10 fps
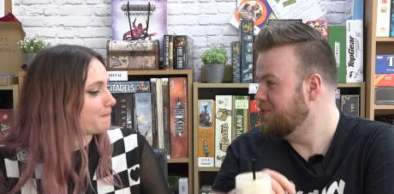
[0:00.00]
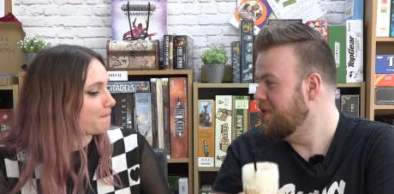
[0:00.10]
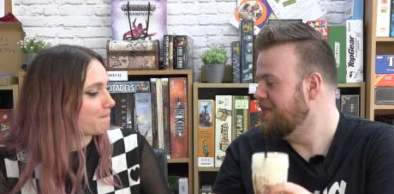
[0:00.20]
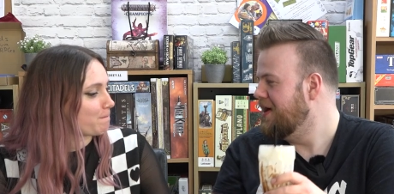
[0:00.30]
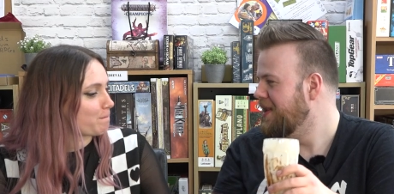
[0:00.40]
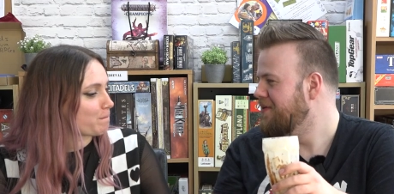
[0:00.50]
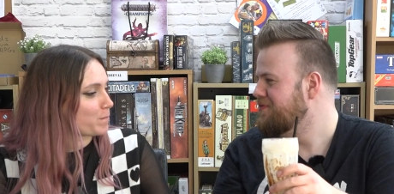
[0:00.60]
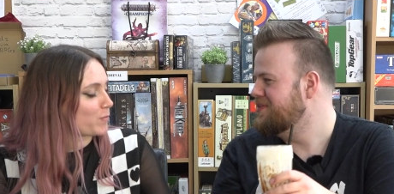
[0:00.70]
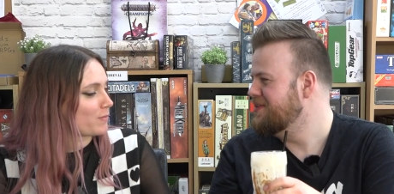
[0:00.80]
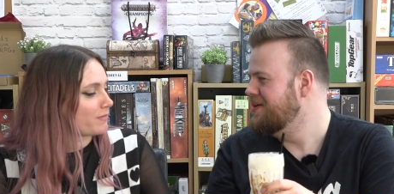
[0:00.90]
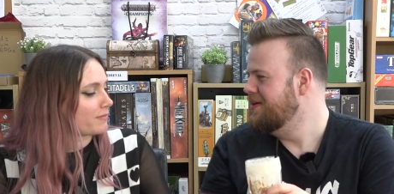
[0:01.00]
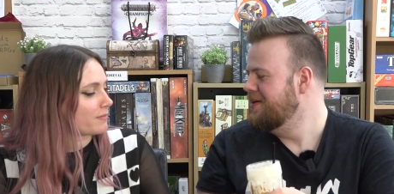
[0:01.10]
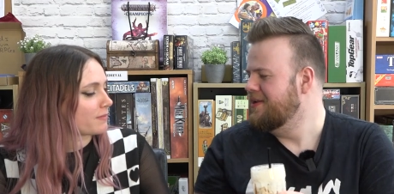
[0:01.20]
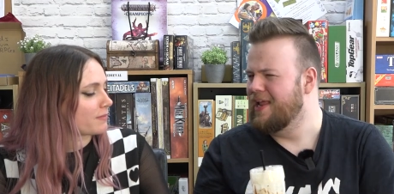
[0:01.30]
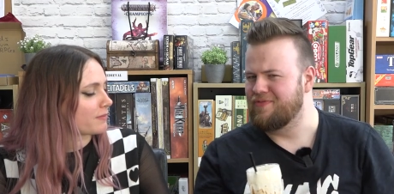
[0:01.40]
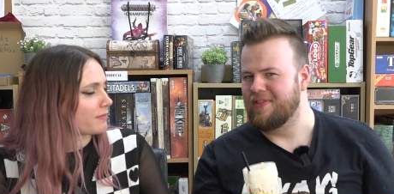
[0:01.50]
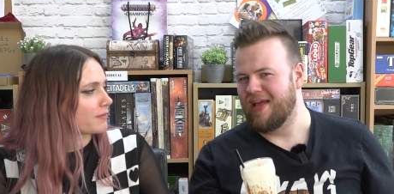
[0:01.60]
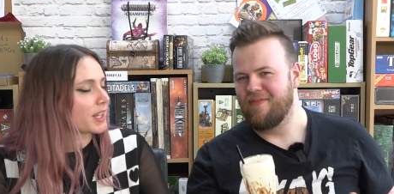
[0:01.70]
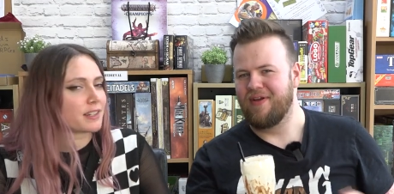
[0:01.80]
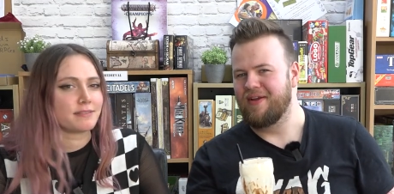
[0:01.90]
Speaker 1: the one that I left left in the
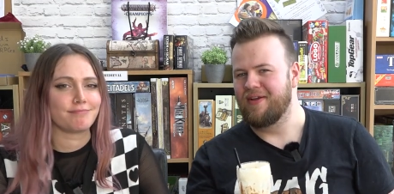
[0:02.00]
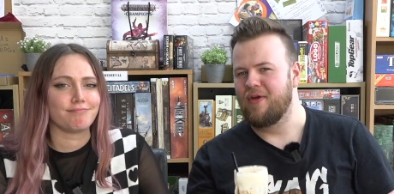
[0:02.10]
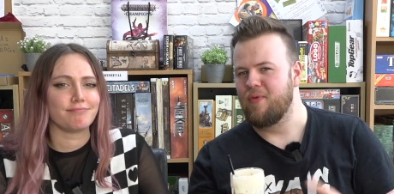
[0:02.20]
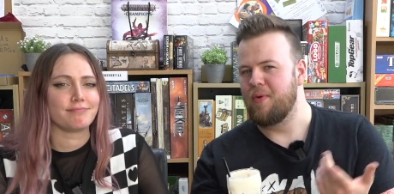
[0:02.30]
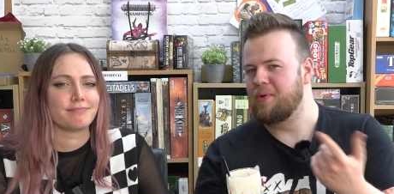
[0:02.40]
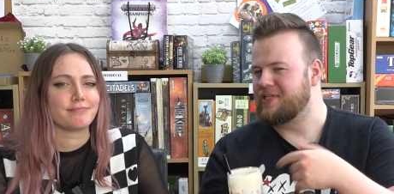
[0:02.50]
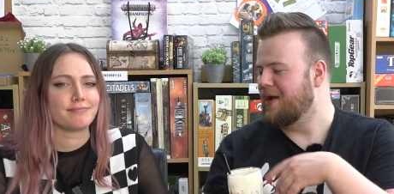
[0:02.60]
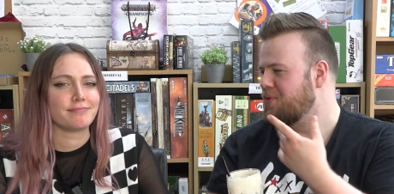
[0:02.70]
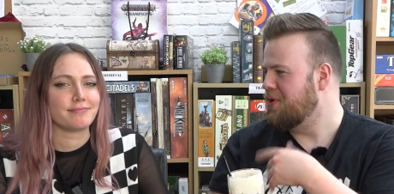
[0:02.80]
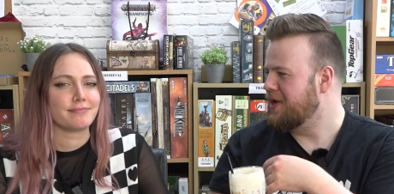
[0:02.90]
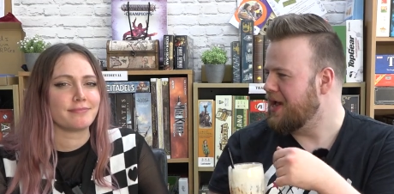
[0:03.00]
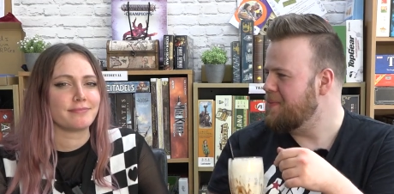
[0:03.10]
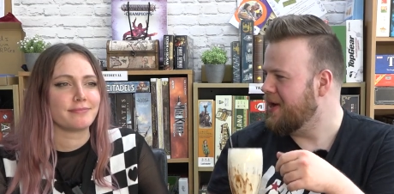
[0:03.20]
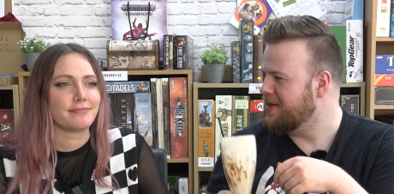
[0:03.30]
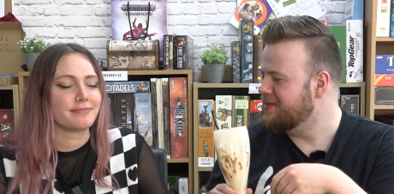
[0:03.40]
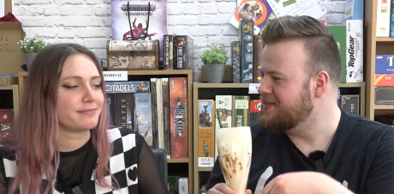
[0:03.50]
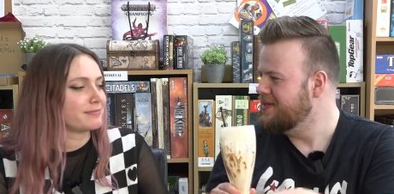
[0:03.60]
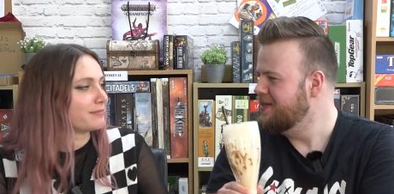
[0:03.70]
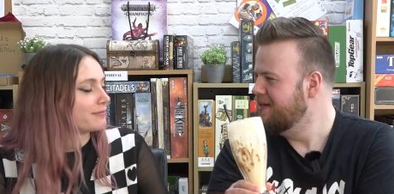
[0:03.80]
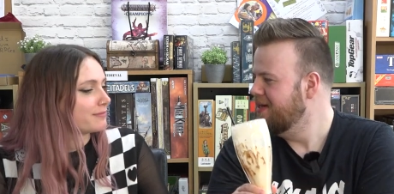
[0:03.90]
cafe, and then we went to Cadbury, and I came back, and it's
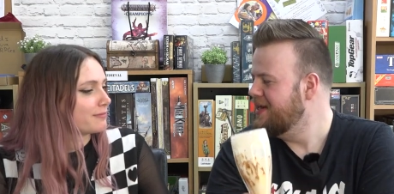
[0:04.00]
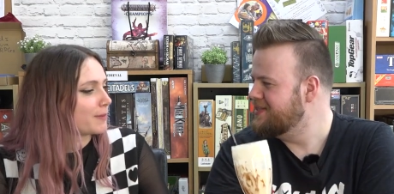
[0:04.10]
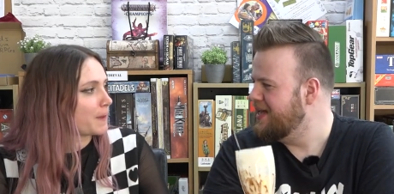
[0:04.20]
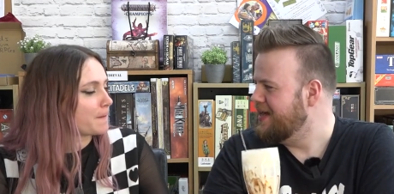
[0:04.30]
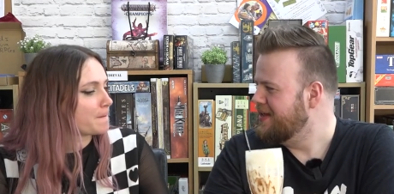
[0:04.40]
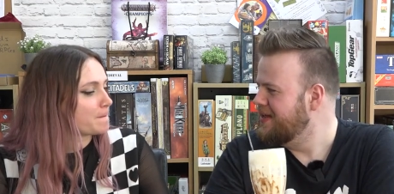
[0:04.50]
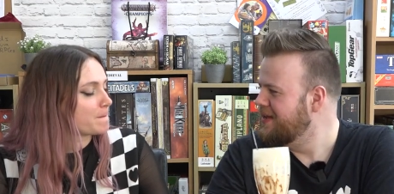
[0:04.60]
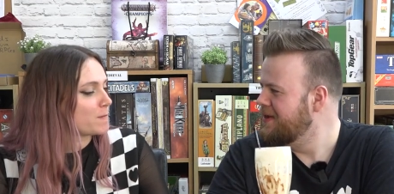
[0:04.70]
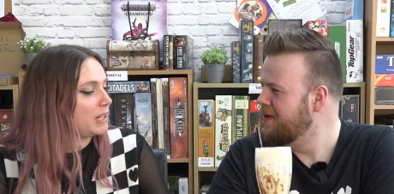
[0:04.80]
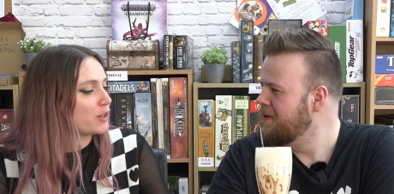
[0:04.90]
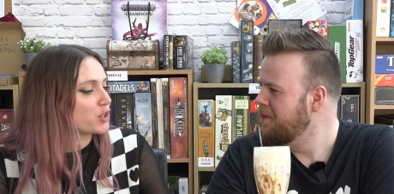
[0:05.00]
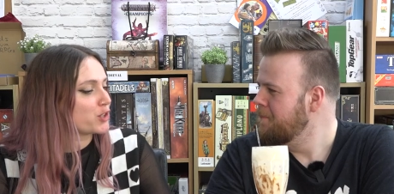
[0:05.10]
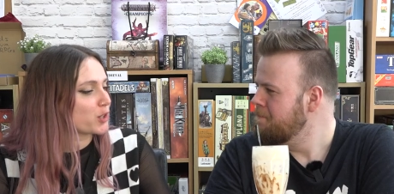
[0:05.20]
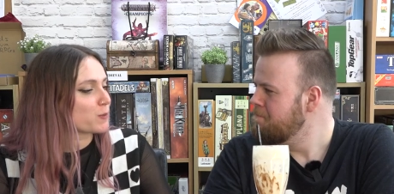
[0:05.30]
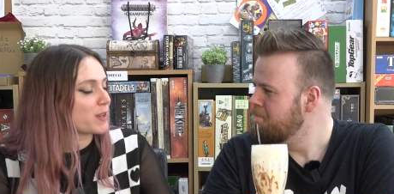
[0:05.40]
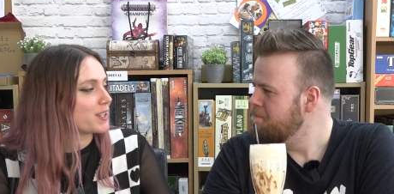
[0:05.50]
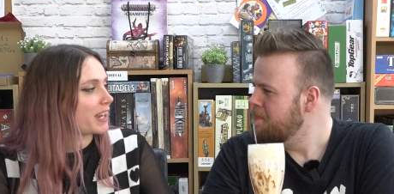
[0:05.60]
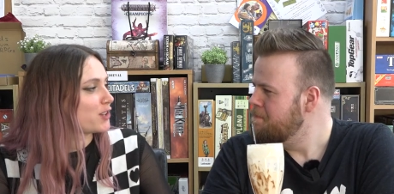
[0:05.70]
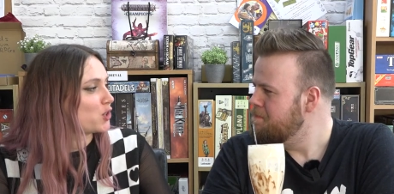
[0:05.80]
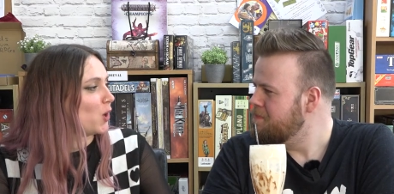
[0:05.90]
and it's here.
Speaker 2: We literally just went to
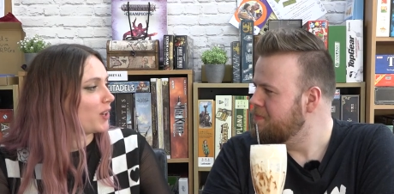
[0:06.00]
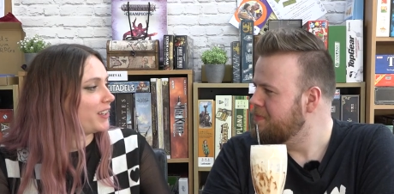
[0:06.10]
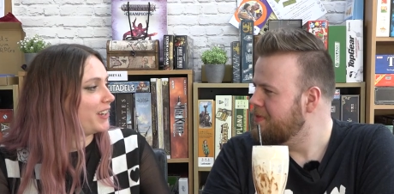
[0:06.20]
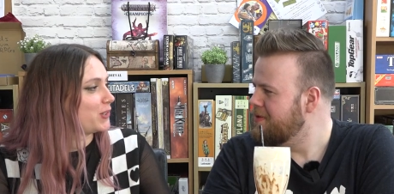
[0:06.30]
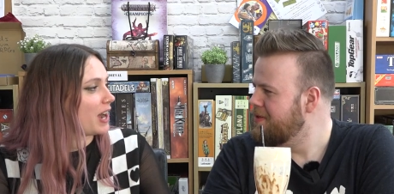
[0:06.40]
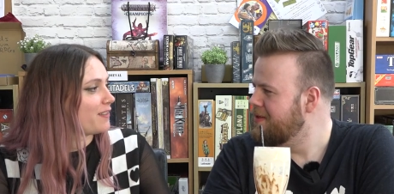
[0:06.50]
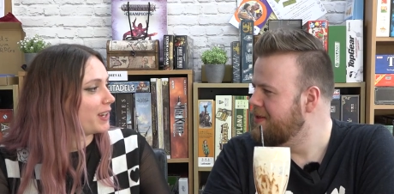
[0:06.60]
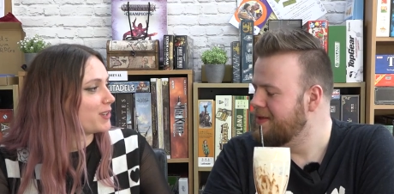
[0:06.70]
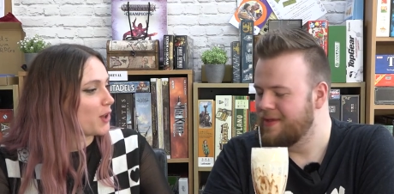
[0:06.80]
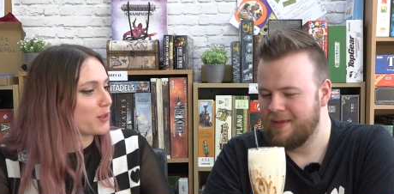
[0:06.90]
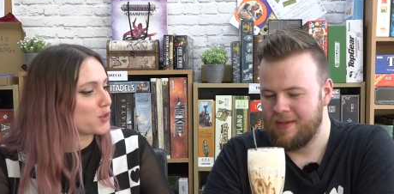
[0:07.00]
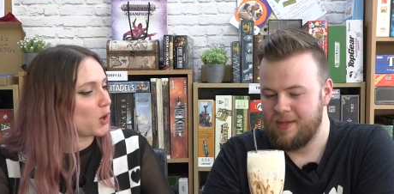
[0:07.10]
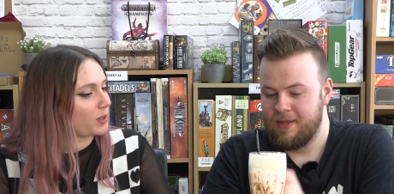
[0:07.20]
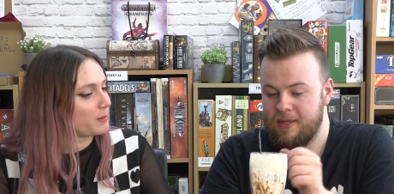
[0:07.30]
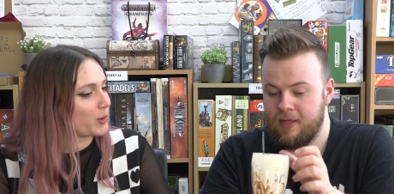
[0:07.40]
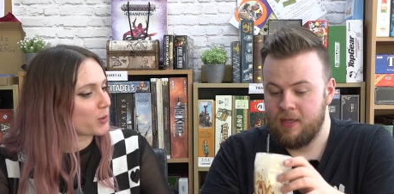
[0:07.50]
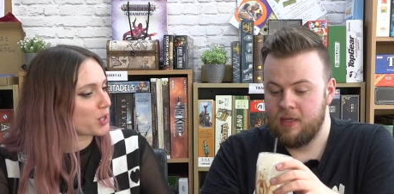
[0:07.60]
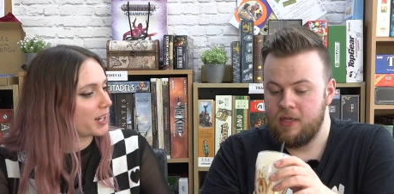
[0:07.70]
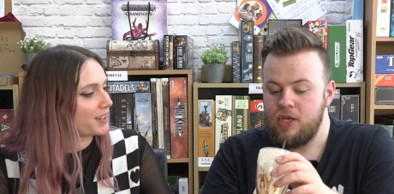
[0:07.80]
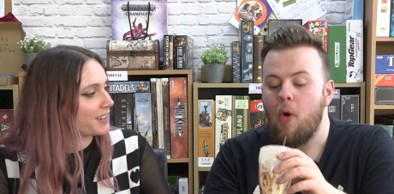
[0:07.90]
get chocolate, and you're having another chocolate
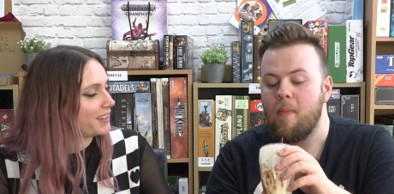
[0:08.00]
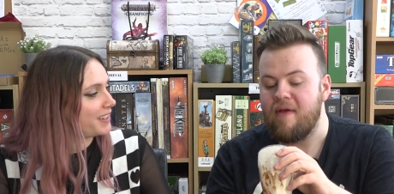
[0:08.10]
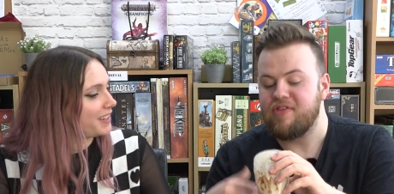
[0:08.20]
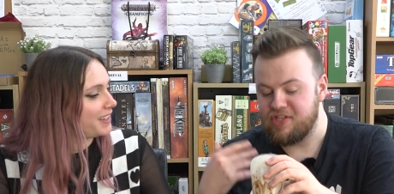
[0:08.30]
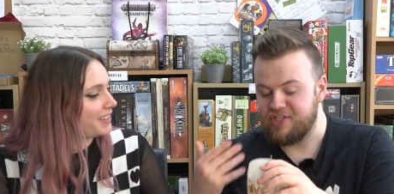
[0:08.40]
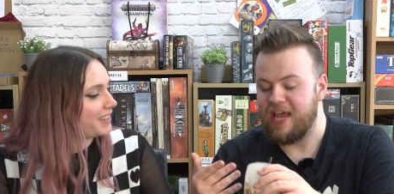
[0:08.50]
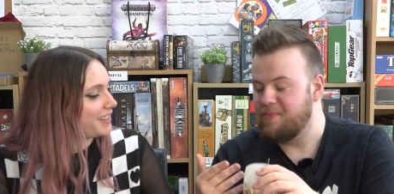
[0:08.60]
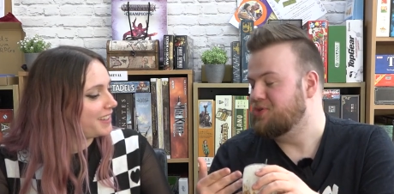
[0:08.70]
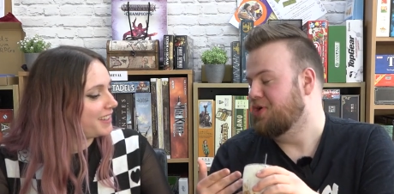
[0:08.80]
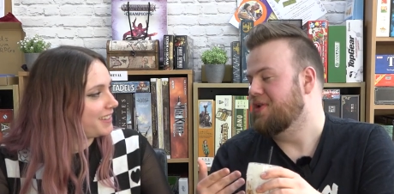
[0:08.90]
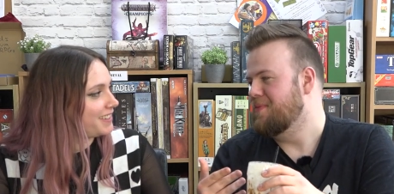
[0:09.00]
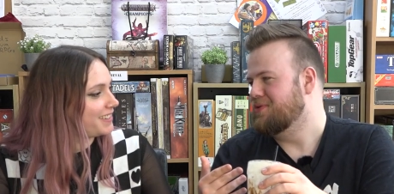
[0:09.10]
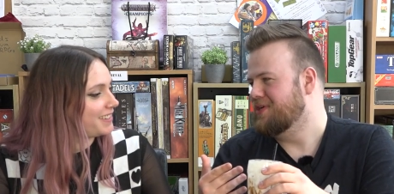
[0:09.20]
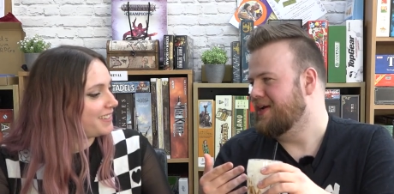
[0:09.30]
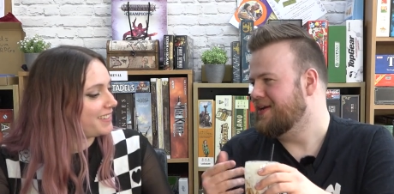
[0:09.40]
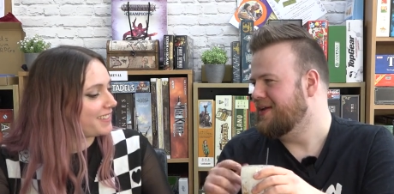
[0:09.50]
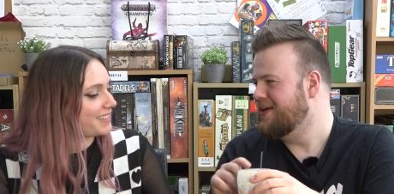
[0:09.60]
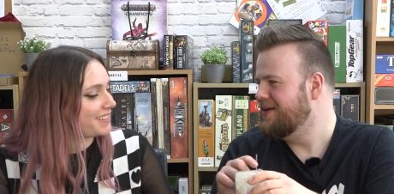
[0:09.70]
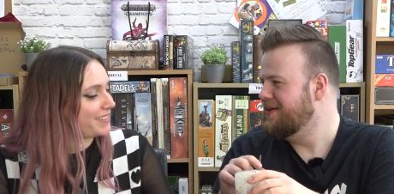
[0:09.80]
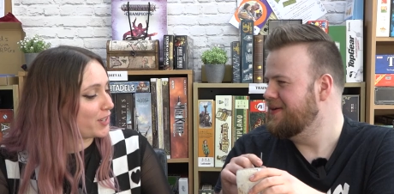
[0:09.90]
milkshake. No, I'm having the
Speaker 1: same chocolate milkshake.
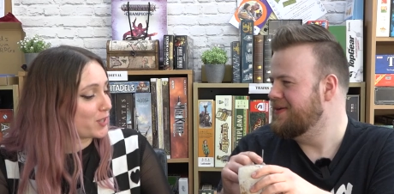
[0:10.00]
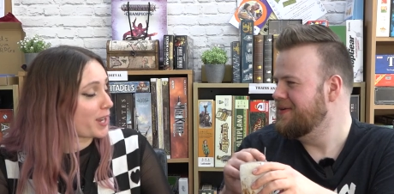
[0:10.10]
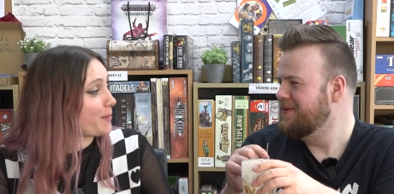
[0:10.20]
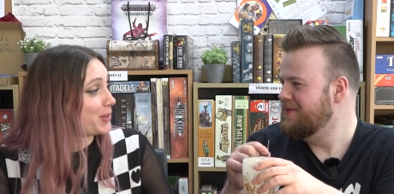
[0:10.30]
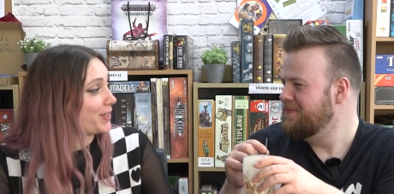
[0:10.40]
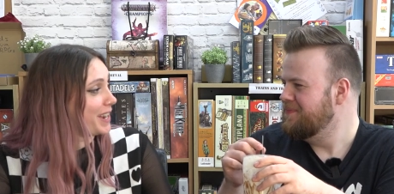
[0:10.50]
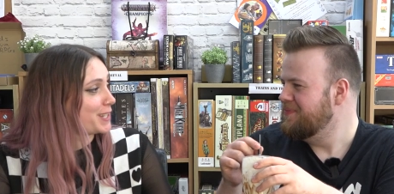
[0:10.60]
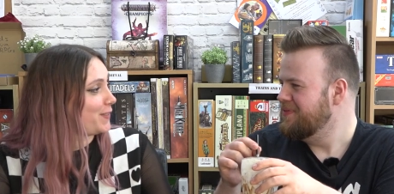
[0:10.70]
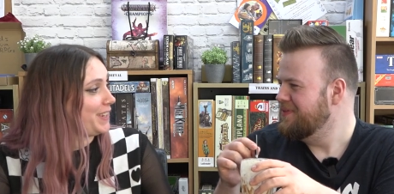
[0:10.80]
Speaker 2: They just kept it on ice